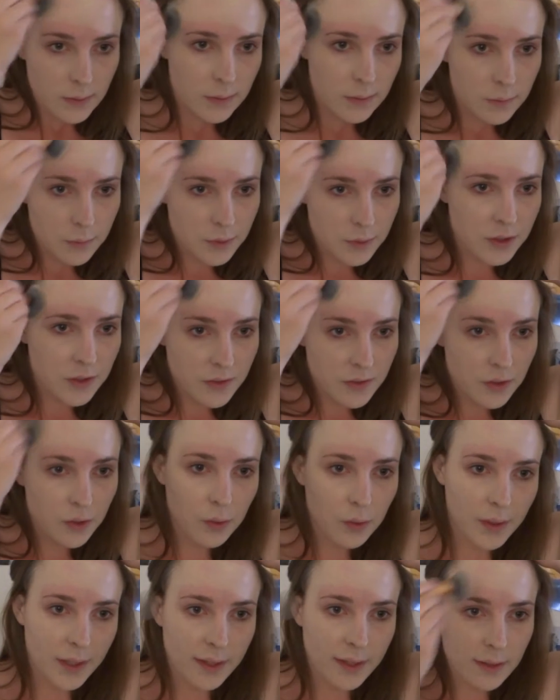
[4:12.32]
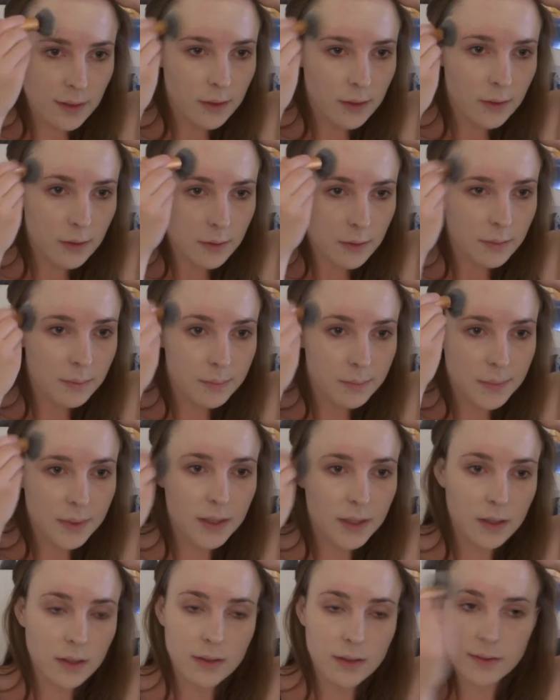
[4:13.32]
Which is annoying
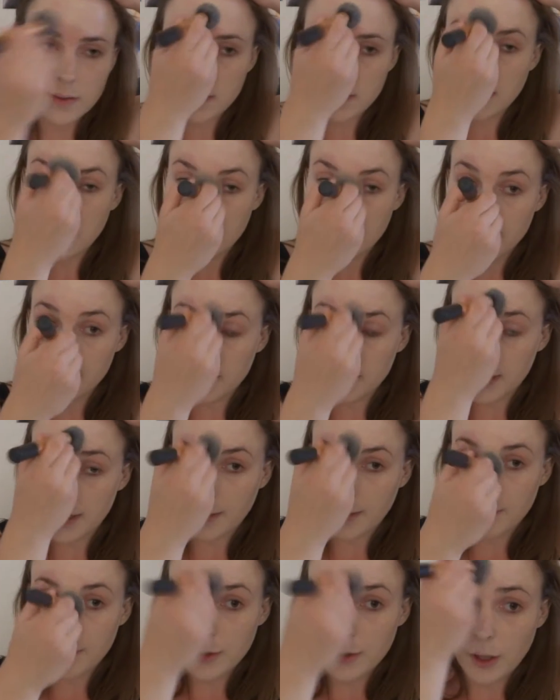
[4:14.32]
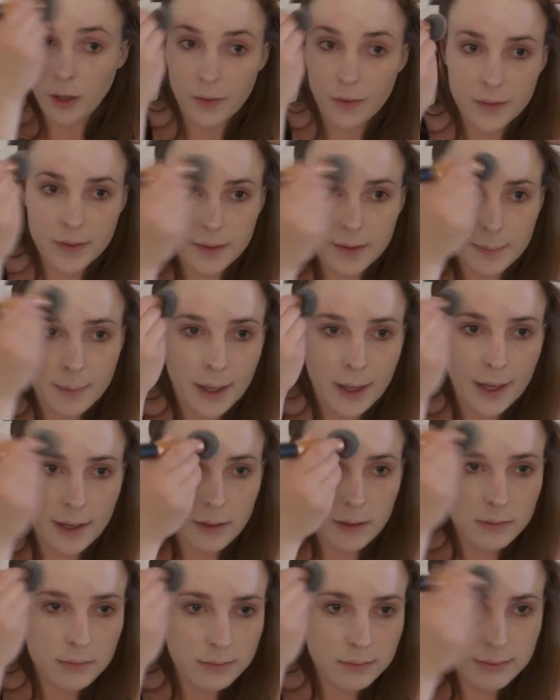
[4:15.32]
because I'm not this pale.